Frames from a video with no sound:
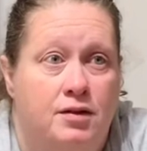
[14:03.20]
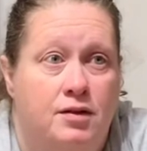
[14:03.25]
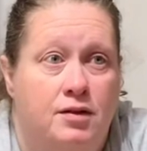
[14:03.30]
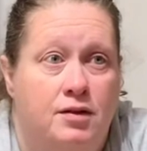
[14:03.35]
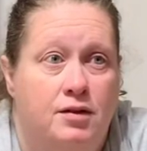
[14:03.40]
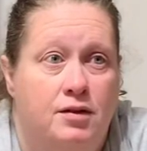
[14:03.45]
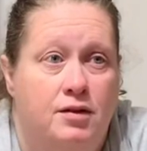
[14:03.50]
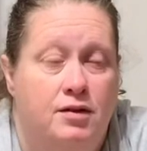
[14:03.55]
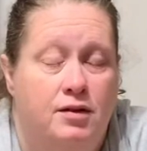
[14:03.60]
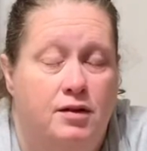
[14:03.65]

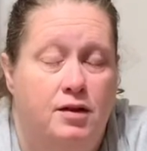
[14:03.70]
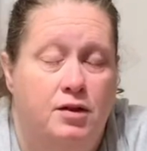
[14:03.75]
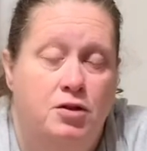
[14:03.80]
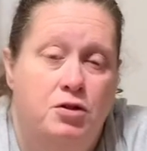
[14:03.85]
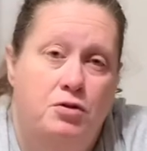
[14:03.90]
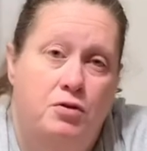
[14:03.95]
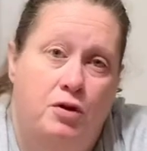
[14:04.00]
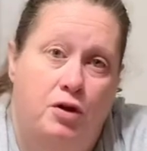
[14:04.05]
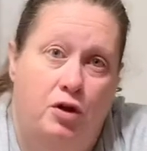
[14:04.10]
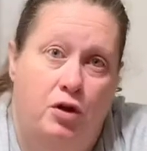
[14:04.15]
get you
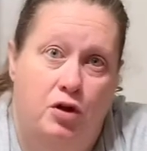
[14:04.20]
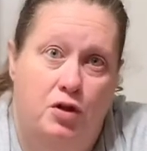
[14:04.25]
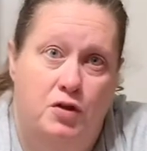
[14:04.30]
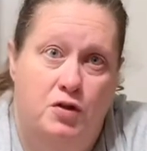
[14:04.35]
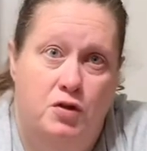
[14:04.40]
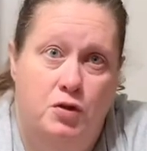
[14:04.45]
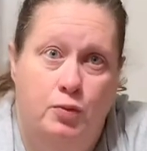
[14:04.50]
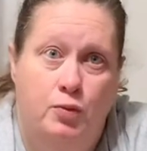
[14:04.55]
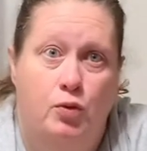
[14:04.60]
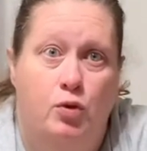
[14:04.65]
a good
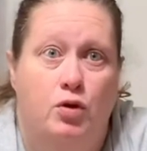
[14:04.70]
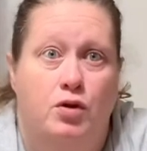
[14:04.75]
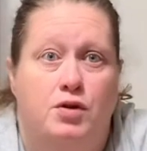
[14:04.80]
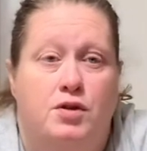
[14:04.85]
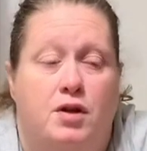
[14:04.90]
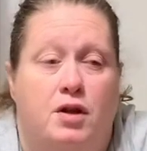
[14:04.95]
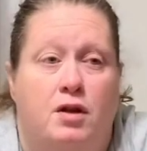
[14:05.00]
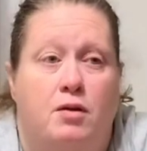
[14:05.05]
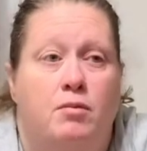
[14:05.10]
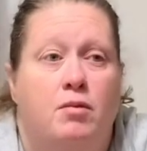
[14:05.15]
support
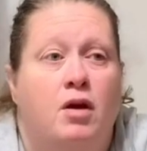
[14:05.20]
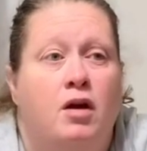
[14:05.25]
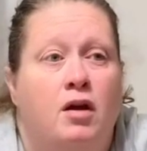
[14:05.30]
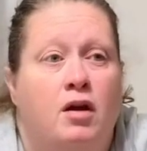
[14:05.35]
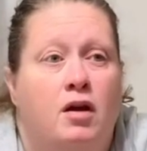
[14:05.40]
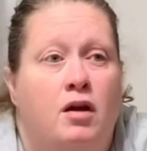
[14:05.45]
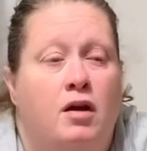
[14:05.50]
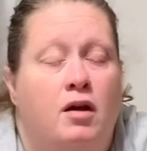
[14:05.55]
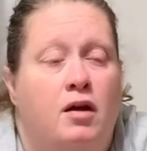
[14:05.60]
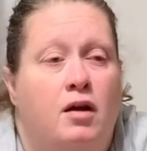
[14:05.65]
team.
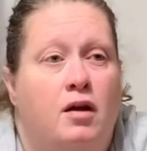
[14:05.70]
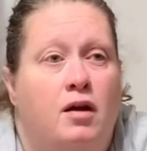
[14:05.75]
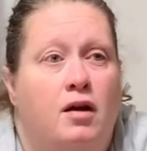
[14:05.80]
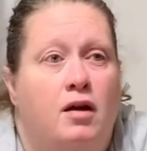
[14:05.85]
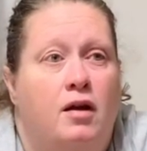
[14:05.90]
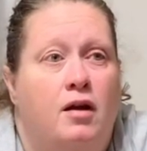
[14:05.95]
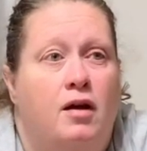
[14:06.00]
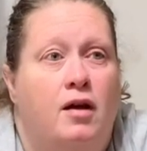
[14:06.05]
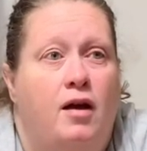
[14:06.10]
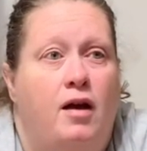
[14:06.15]

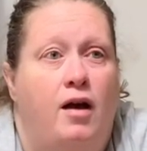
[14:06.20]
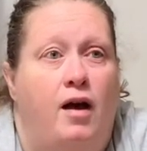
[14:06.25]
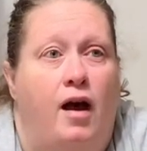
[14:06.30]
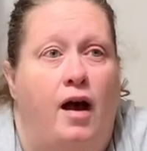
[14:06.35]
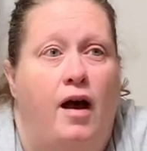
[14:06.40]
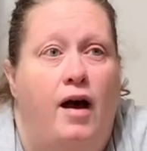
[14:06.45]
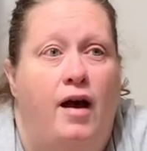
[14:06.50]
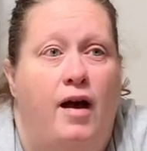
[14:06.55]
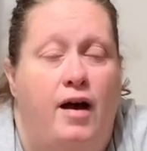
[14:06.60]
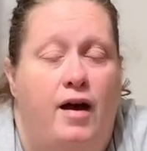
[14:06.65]
I
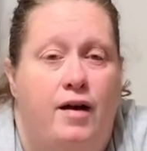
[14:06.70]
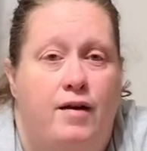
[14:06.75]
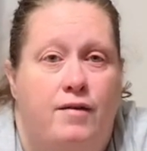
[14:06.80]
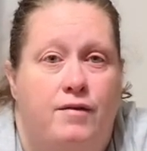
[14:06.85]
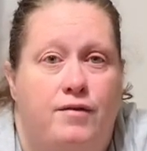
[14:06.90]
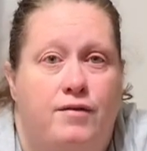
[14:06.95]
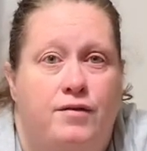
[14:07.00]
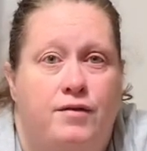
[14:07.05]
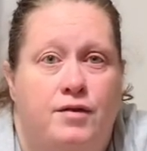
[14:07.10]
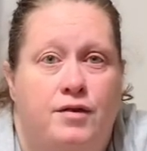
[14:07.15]

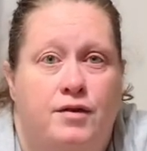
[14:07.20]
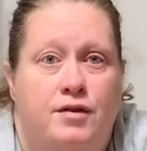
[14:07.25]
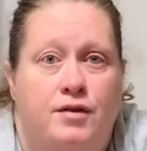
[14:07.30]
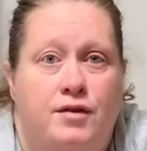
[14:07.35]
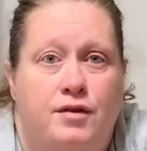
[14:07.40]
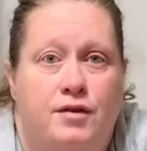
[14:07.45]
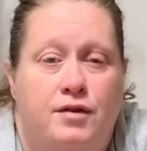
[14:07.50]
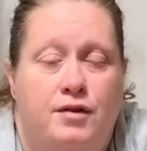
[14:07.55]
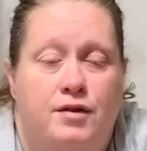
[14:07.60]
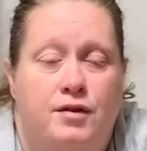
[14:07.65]
have
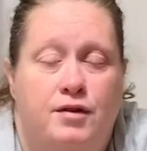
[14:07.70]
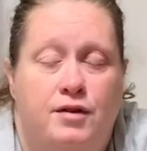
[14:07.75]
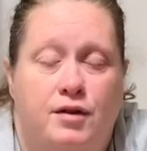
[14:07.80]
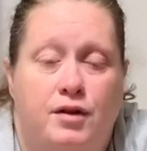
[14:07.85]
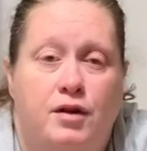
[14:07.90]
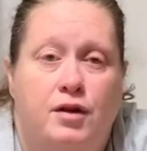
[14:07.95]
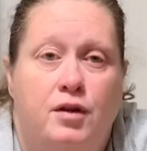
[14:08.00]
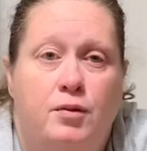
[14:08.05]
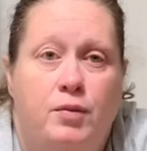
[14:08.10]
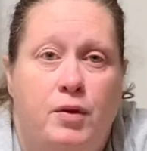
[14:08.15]

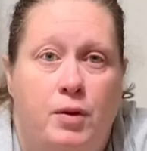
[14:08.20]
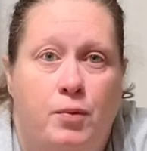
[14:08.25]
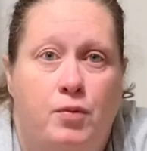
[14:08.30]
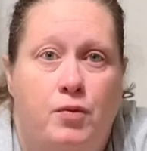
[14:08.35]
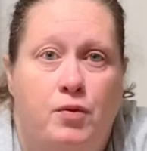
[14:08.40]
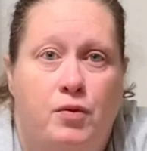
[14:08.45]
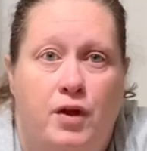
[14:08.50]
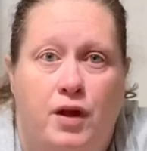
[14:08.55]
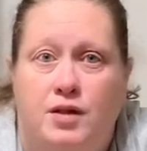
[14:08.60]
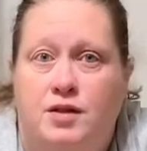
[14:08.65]
good people
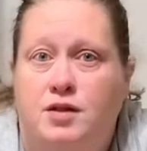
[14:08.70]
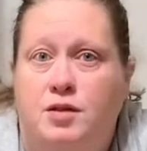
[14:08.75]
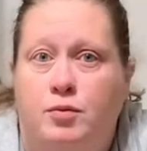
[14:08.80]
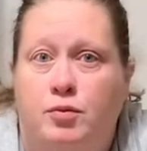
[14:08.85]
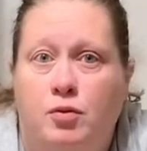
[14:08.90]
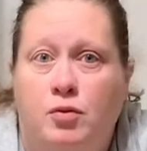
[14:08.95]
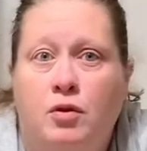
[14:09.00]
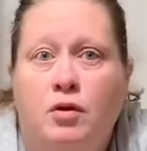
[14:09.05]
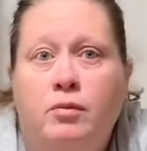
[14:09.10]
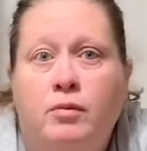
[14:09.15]
that
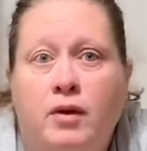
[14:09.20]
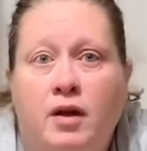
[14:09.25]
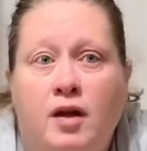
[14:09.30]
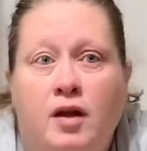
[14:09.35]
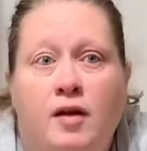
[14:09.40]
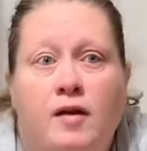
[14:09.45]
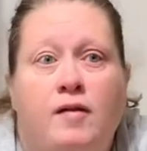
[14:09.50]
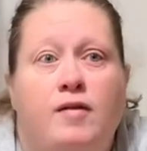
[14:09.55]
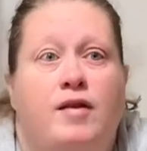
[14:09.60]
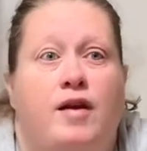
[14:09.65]
support me,
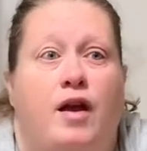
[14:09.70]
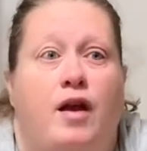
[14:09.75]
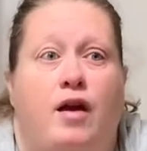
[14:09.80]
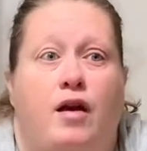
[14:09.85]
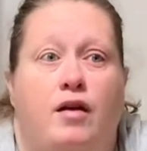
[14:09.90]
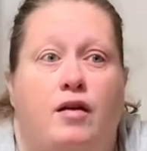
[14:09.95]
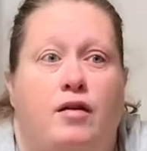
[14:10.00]
that,